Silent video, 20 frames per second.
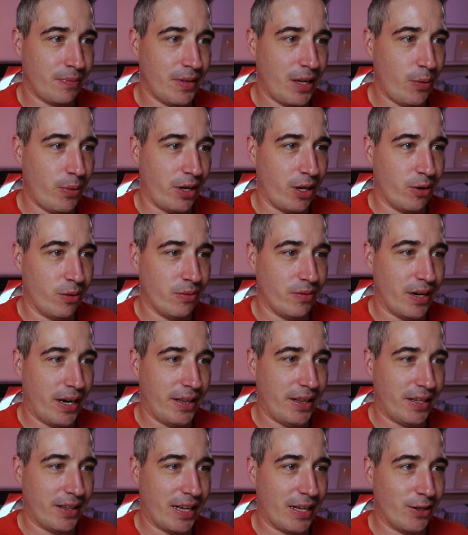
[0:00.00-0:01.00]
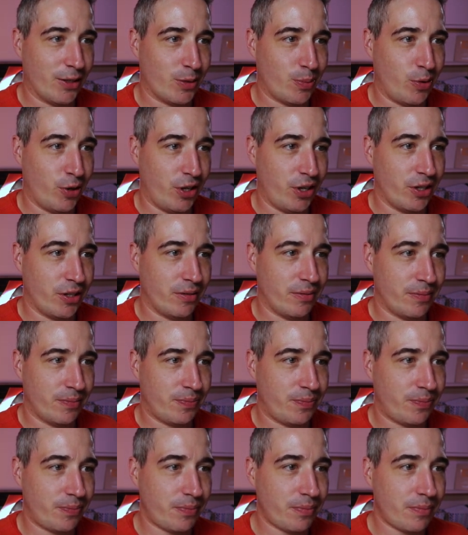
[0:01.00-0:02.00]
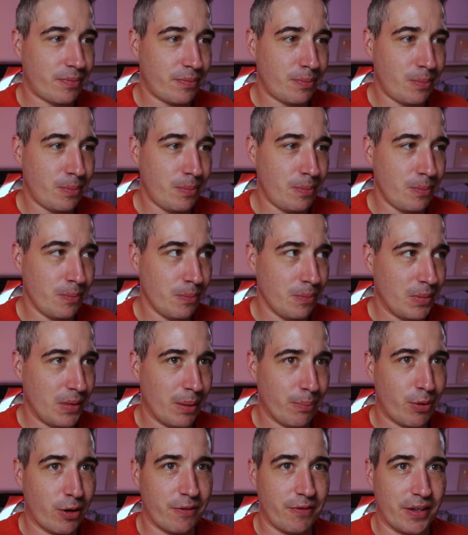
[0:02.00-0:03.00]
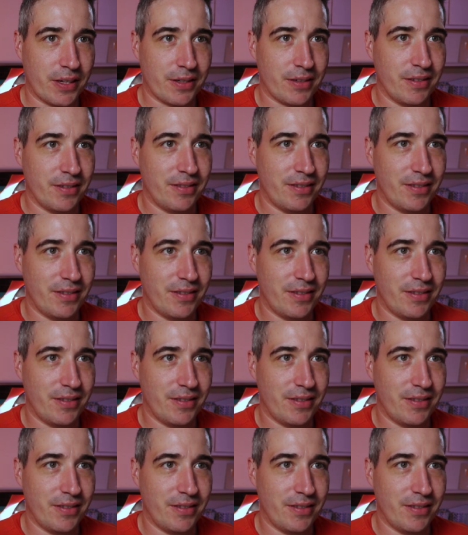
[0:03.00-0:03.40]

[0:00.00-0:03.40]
There we go. I think that looks pretty good. Perfect.